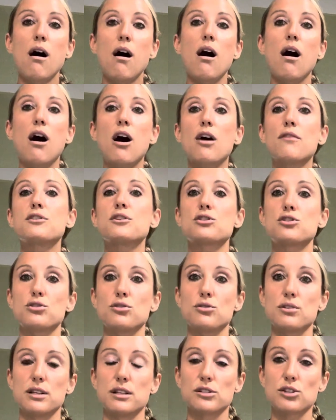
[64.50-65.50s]
of the
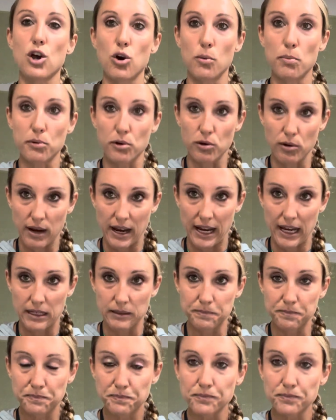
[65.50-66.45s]
student's hope grade.